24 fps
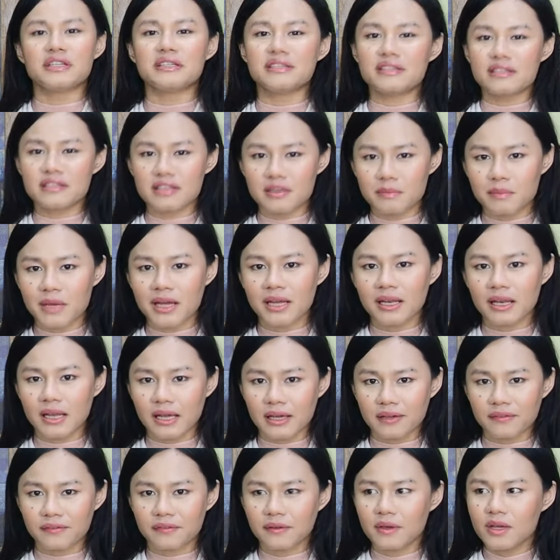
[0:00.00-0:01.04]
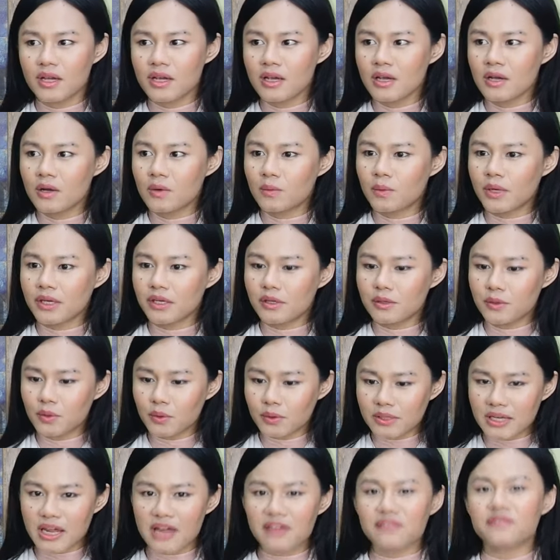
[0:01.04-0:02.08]
changes in my life. When you
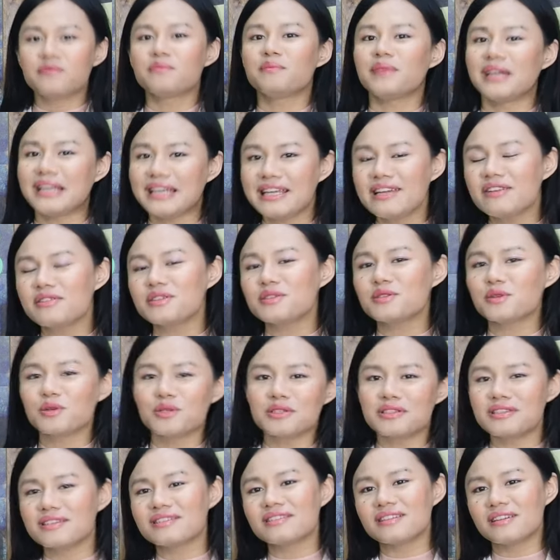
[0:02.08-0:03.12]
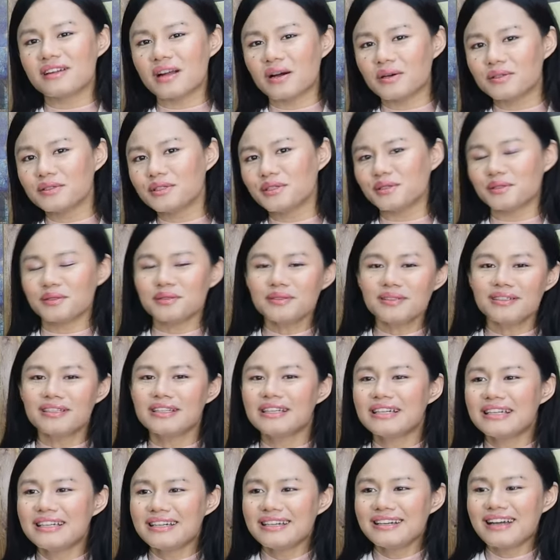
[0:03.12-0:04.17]
don't have many resources around you,
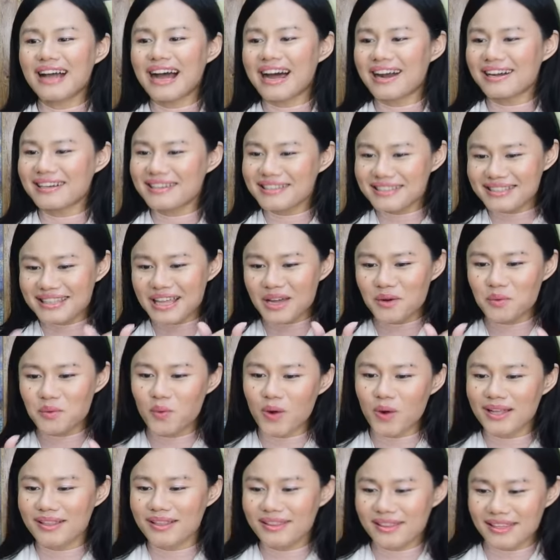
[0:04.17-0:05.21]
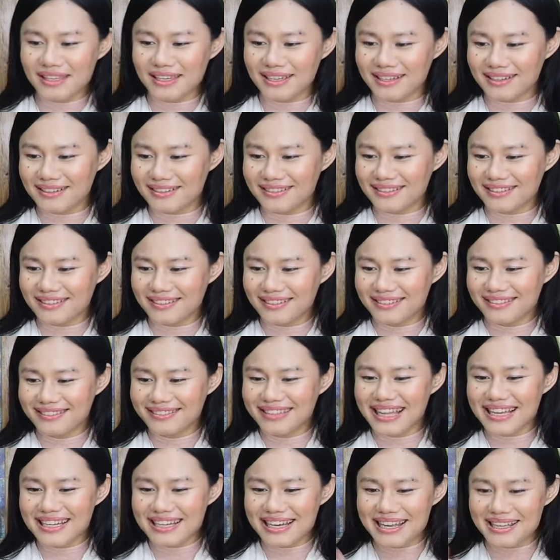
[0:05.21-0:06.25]
art is that one thing
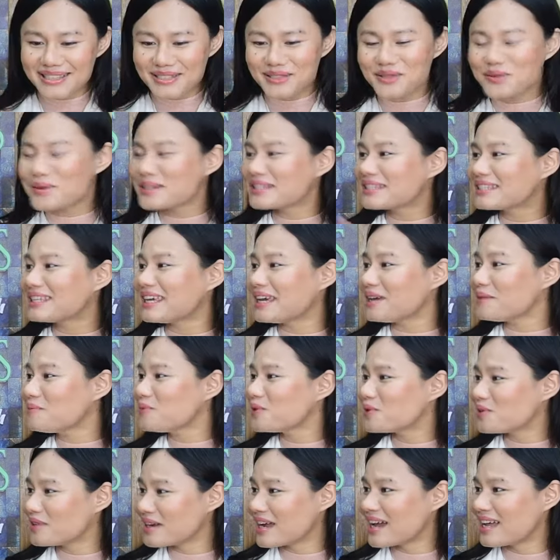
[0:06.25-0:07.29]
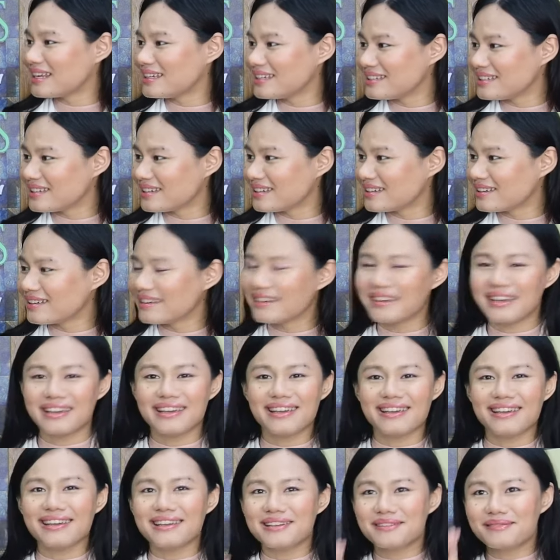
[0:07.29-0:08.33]
that lets you escape your reality.
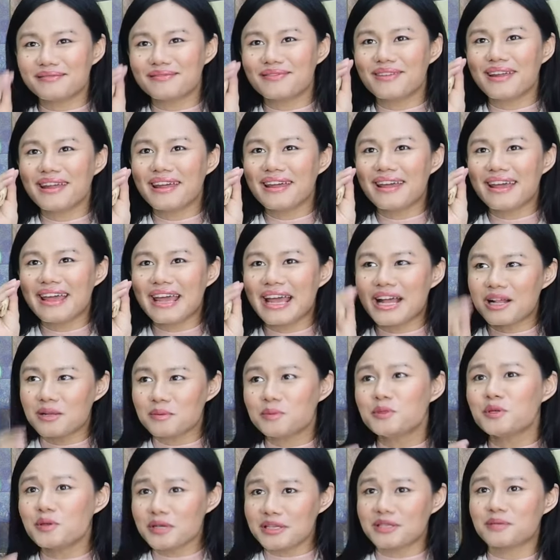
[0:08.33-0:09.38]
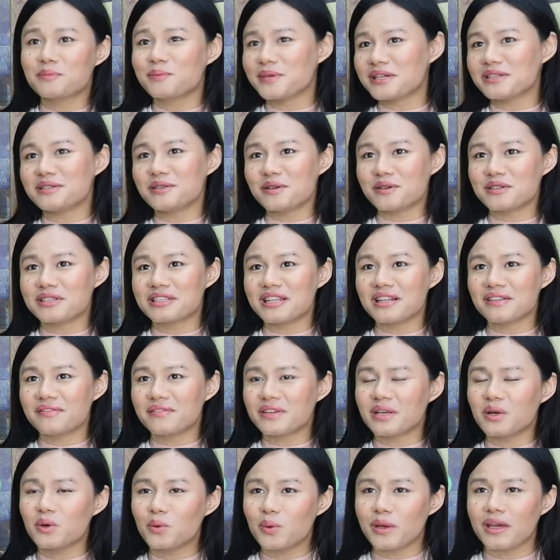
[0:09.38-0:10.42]
It helps you express yourself
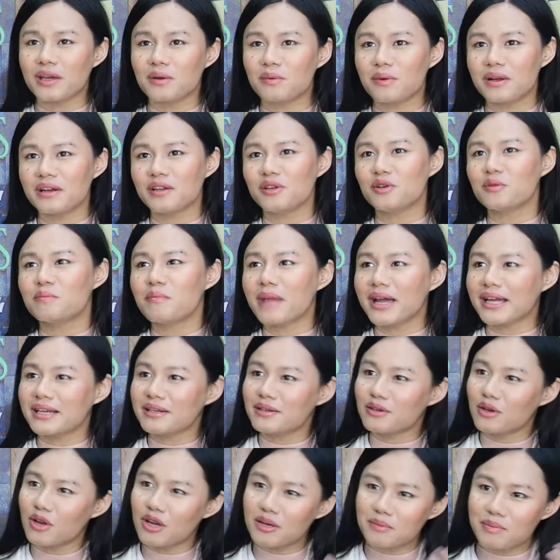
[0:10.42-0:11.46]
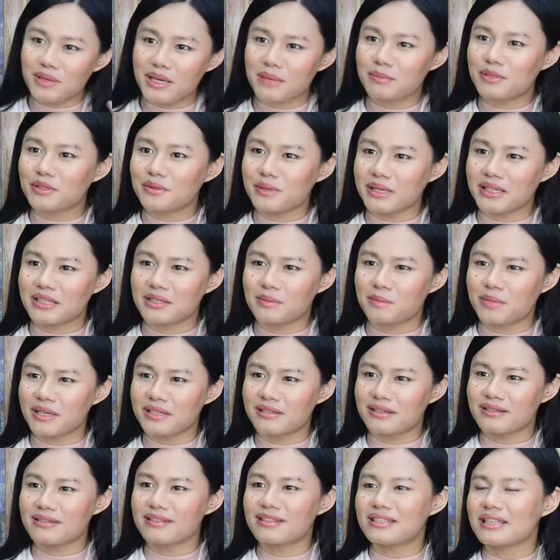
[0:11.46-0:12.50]
in a way where you might not be able to
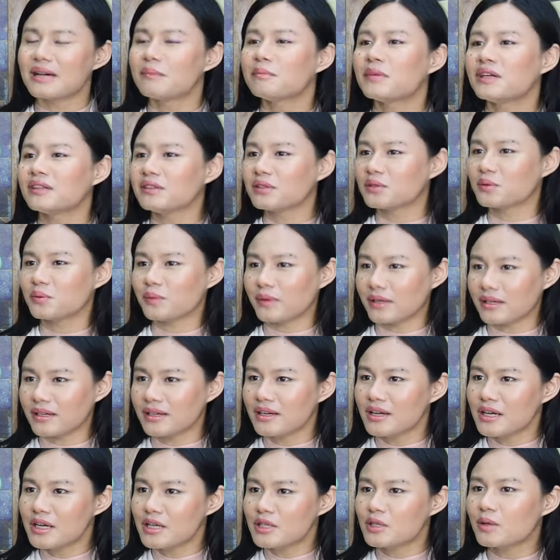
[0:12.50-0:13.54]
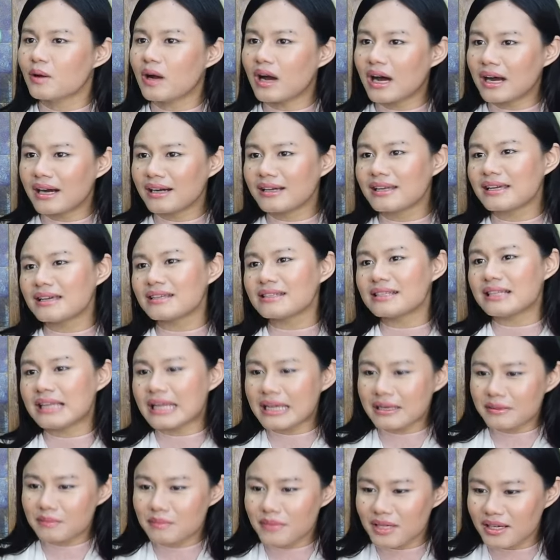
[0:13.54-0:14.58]
express in some other way. So art has
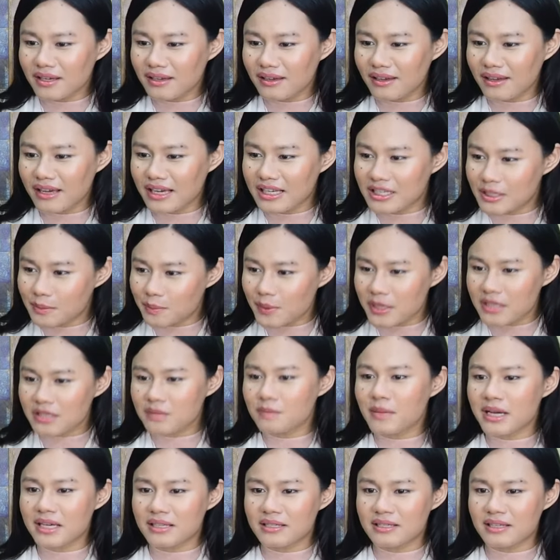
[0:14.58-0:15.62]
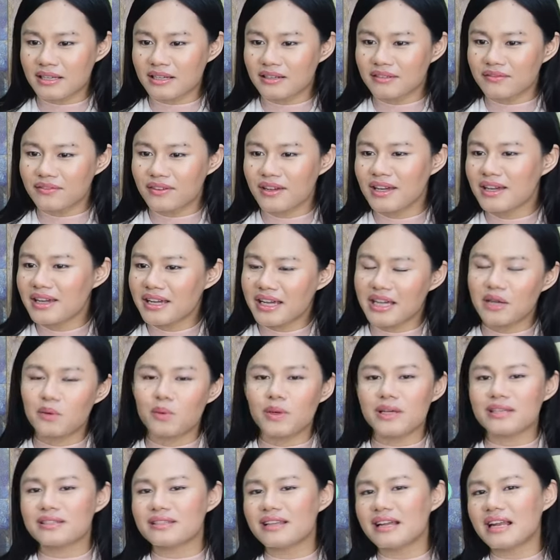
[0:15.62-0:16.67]
let me express myself in
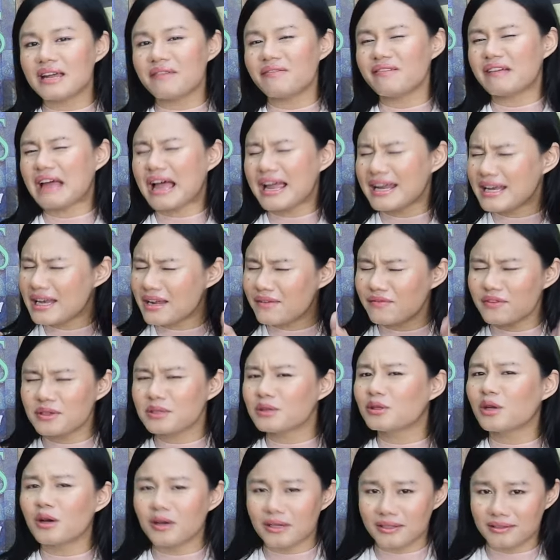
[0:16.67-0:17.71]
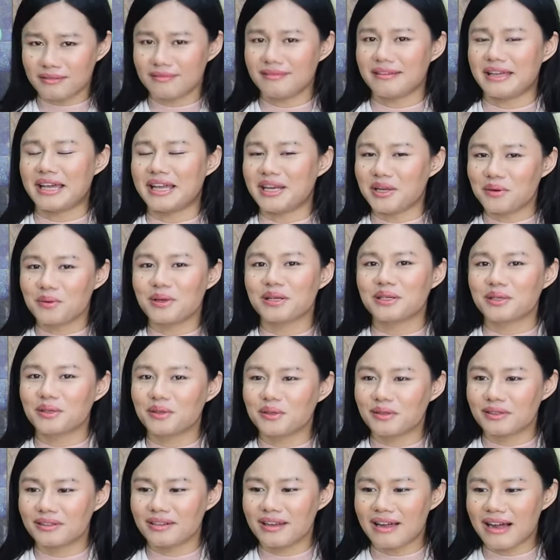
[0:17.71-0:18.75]
ways that I never thought anyone
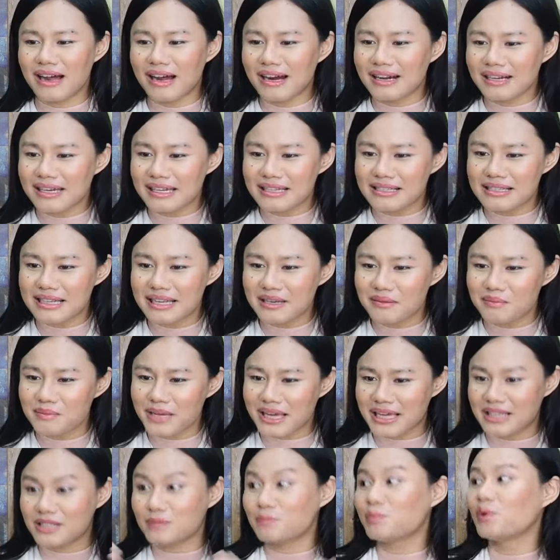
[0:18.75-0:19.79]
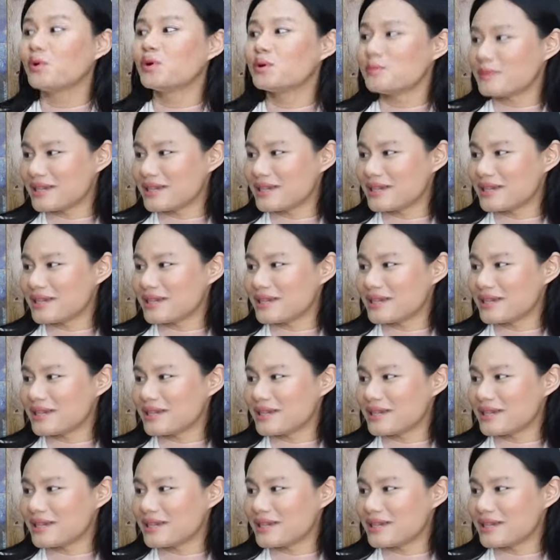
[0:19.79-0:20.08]
could. Art has let me explore